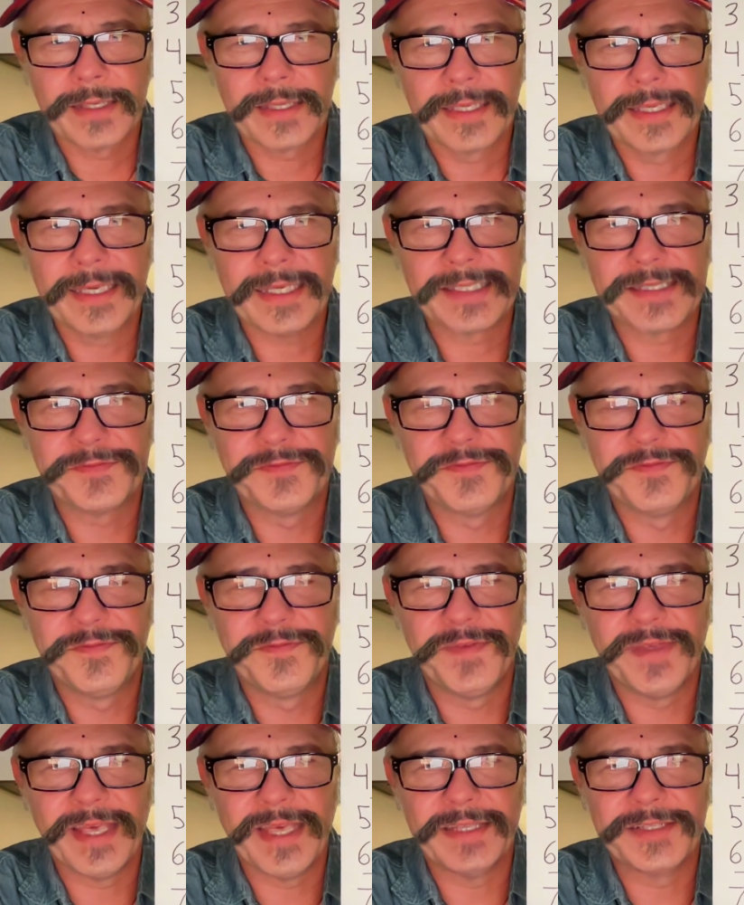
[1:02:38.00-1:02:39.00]
gets
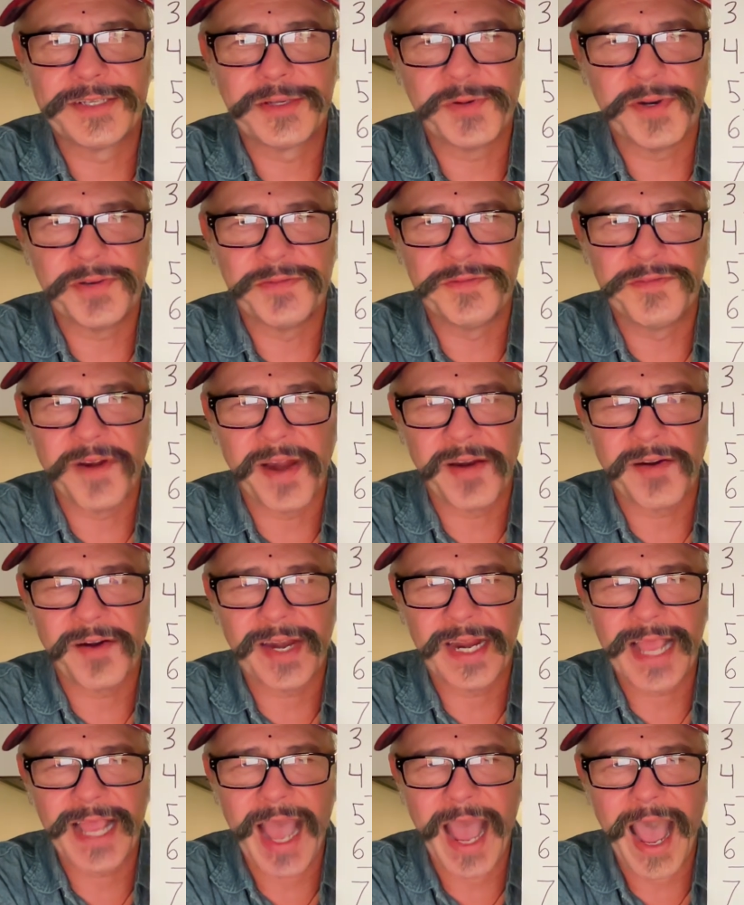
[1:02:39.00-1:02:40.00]
into a
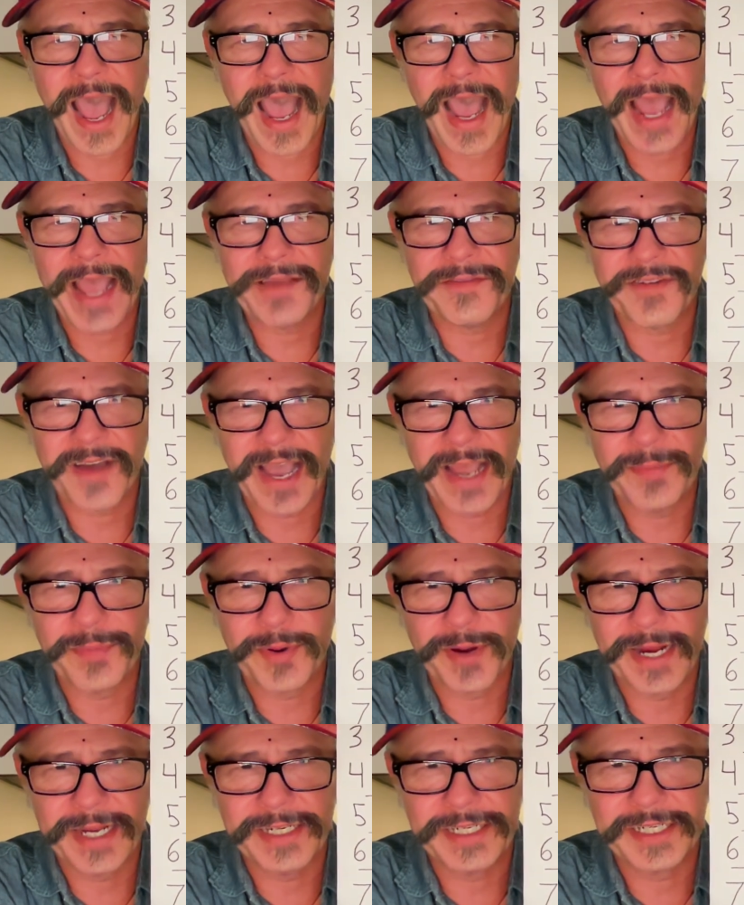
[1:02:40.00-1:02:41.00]
very high
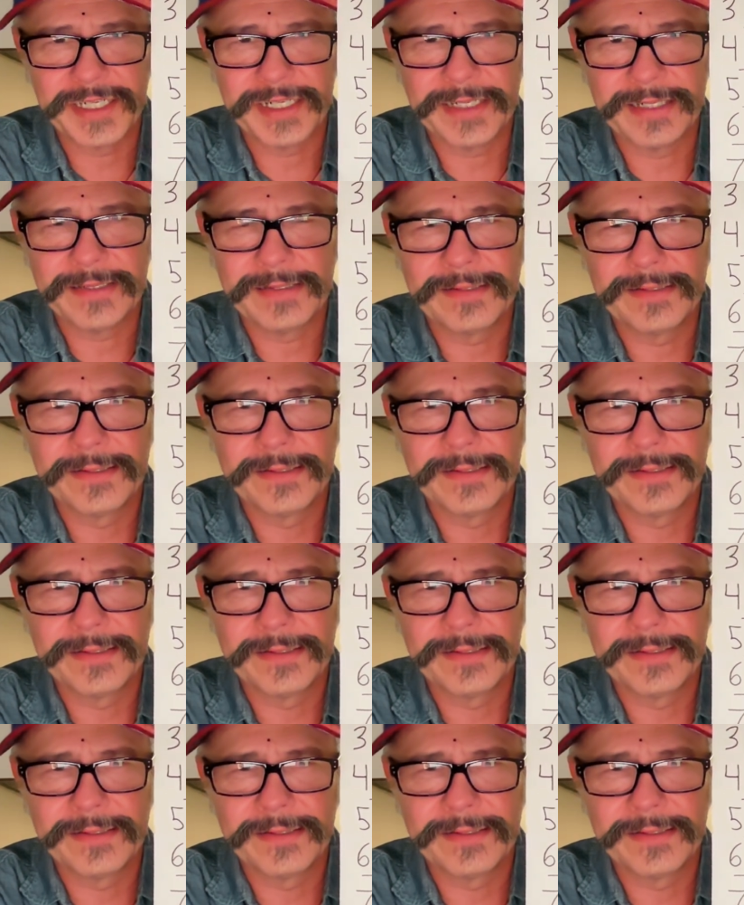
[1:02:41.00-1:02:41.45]
vibration